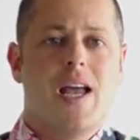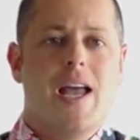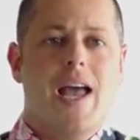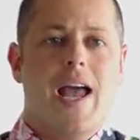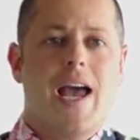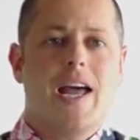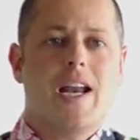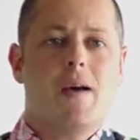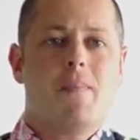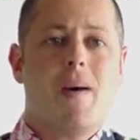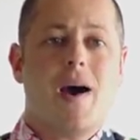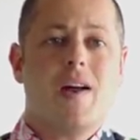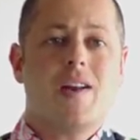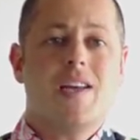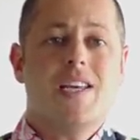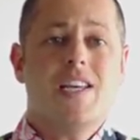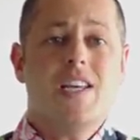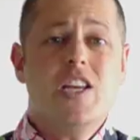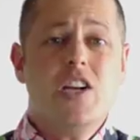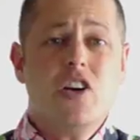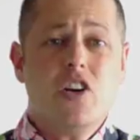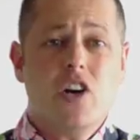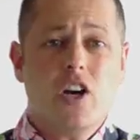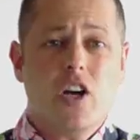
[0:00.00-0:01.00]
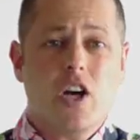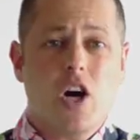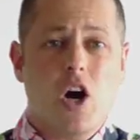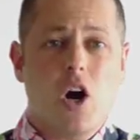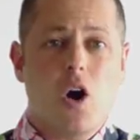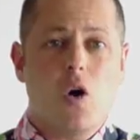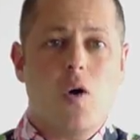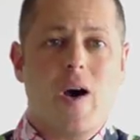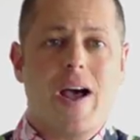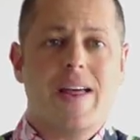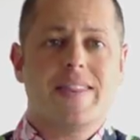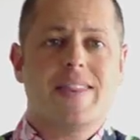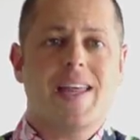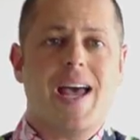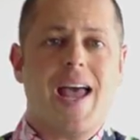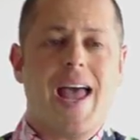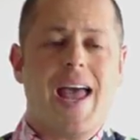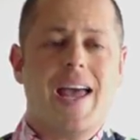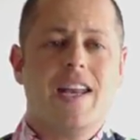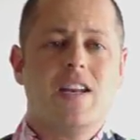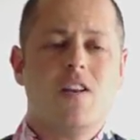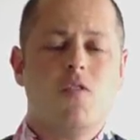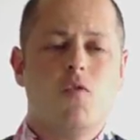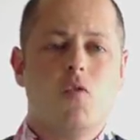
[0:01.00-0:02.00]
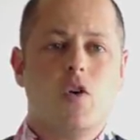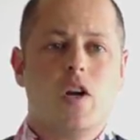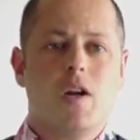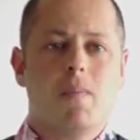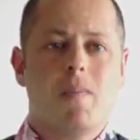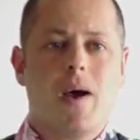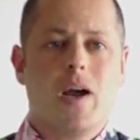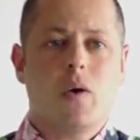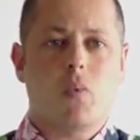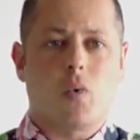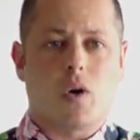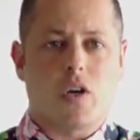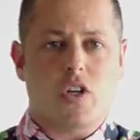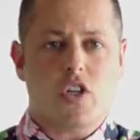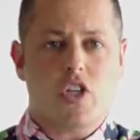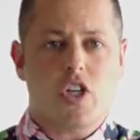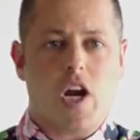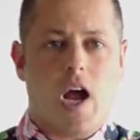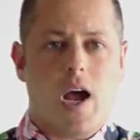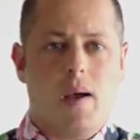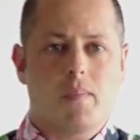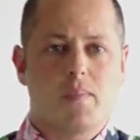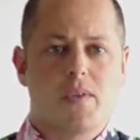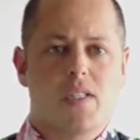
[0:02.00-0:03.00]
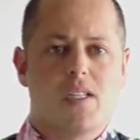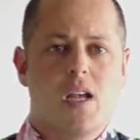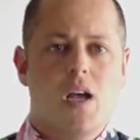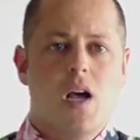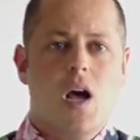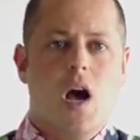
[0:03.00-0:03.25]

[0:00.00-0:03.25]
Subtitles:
and about a year ago, at the end of one of my workshops,